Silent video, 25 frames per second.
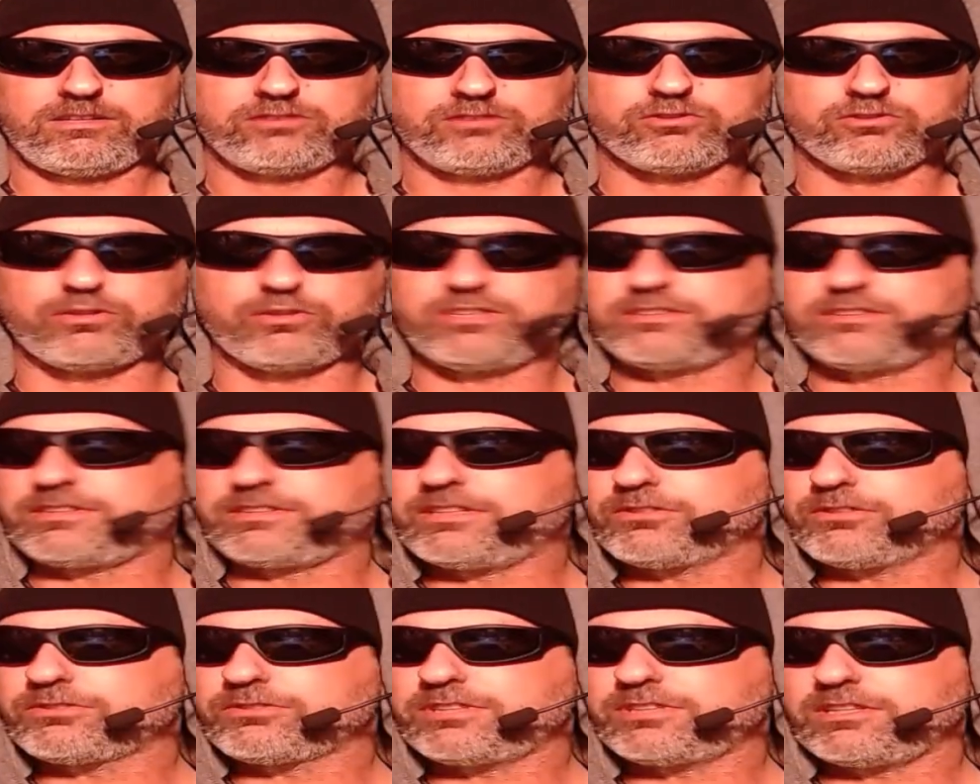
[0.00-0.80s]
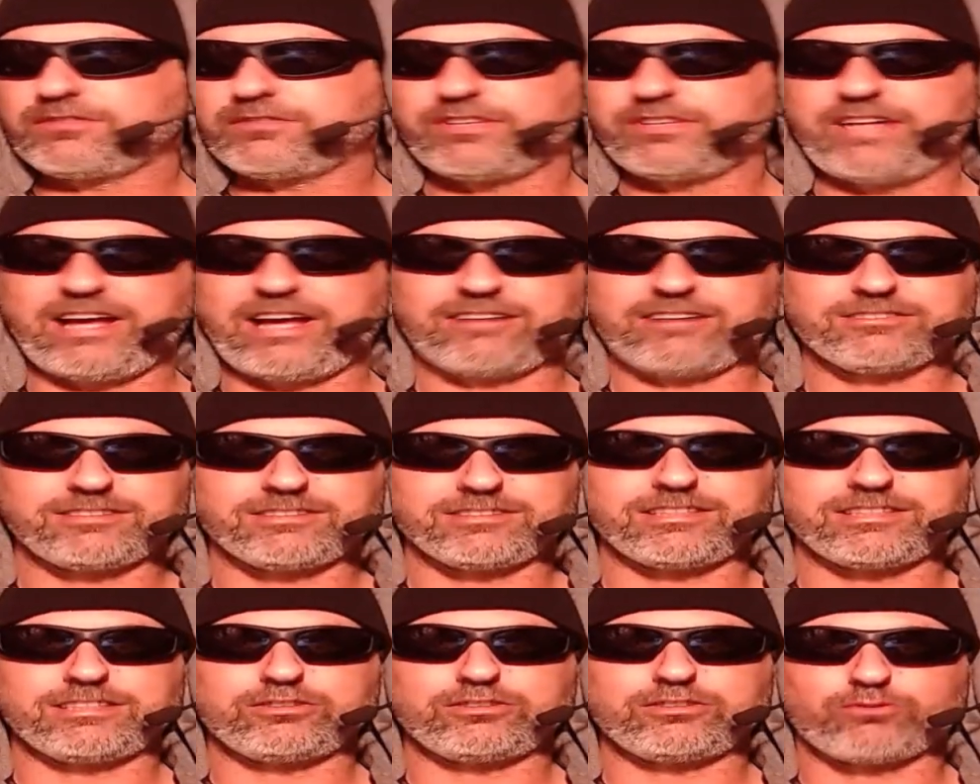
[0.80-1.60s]
So he's guilty of
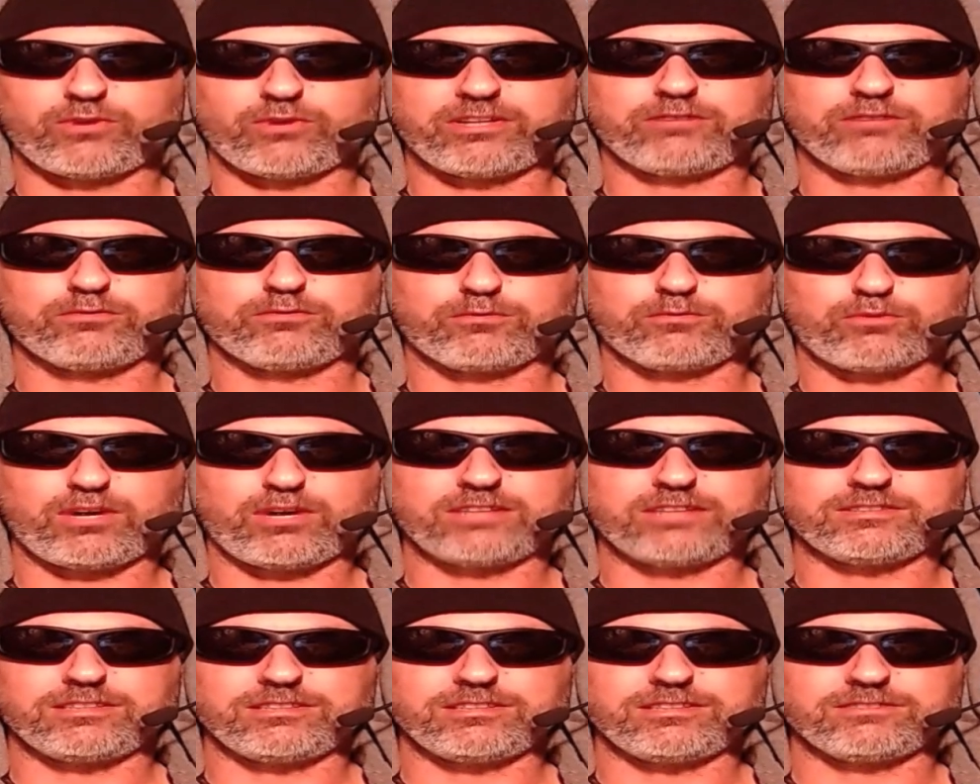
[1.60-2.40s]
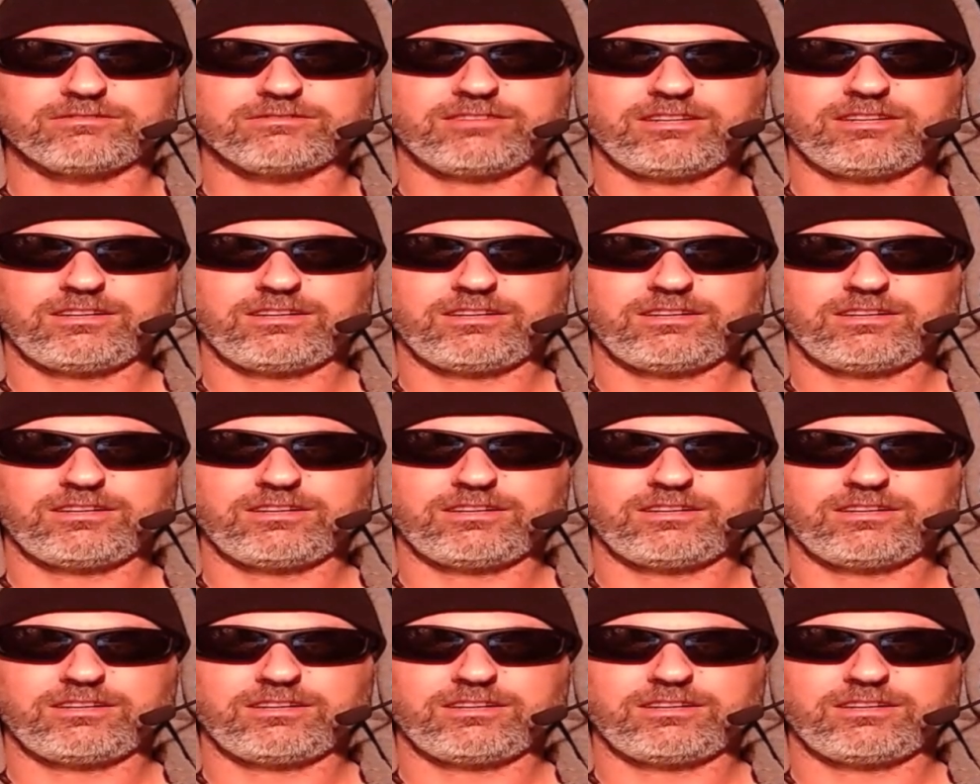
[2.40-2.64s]
announcing that he's running for president.